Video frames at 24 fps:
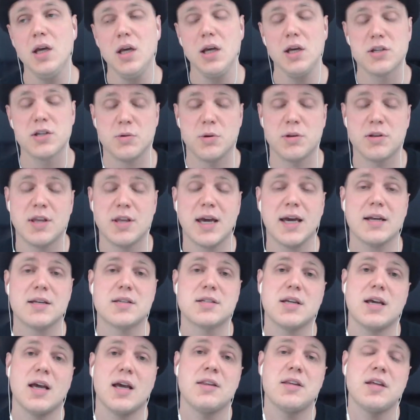So with
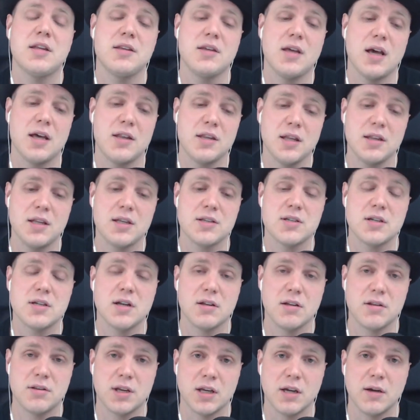that, and then and then there's
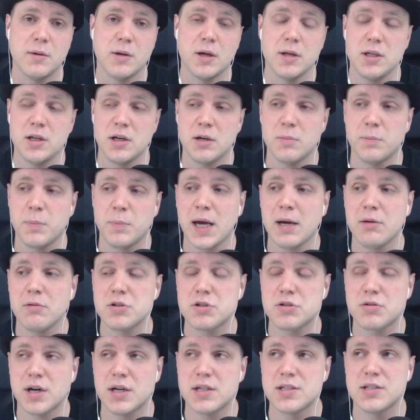another thing. You know, power
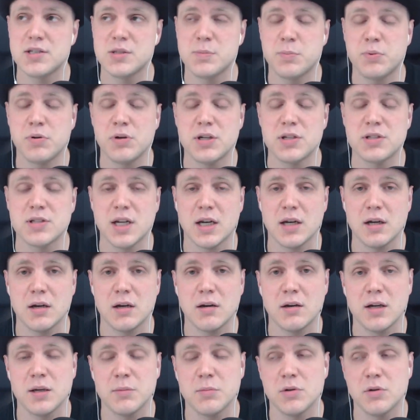trades is a pretty standard
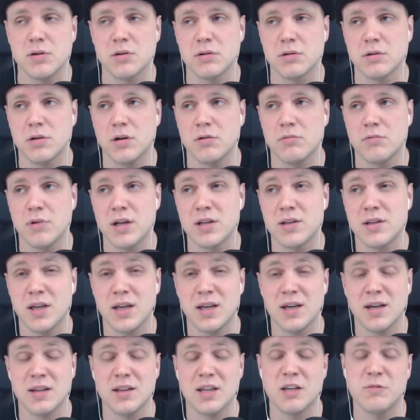item on, on Wraith
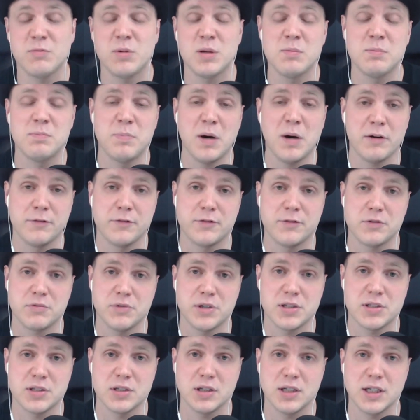King, and they've been buffed
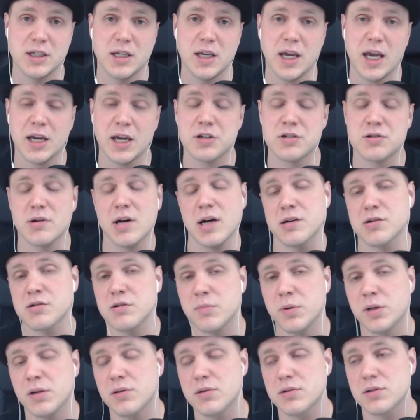recently, extra
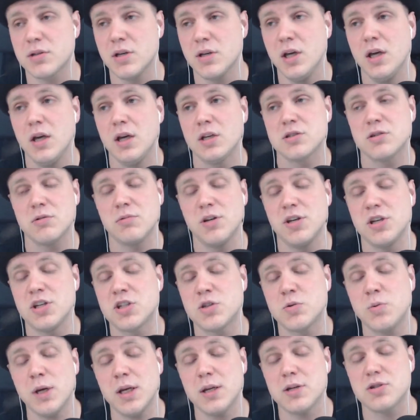attributes. So when you
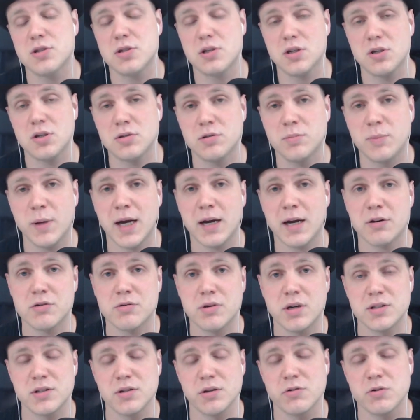switch your power
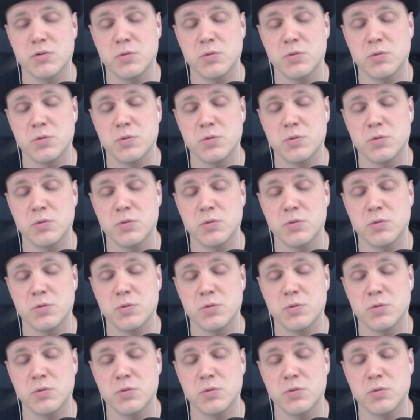trades onto